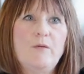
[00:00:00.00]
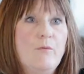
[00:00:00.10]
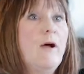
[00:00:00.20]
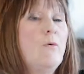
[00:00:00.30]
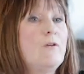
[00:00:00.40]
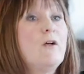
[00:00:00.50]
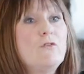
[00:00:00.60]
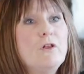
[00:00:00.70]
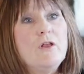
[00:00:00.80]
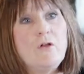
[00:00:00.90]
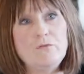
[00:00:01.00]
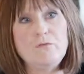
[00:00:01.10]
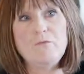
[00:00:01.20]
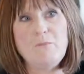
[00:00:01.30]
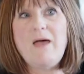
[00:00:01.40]
Now, that was actually a lot
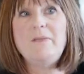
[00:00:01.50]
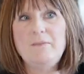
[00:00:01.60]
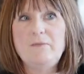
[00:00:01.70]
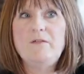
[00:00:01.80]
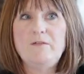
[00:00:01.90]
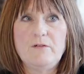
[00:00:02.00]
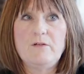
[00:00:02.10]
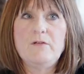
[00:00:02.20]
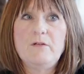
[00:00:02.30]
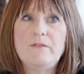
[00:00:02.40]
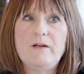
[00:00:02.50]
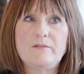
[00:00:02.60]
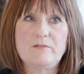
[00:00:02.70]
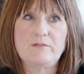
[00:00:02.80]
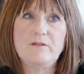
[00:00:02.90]
of men in
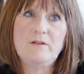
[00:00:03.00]
that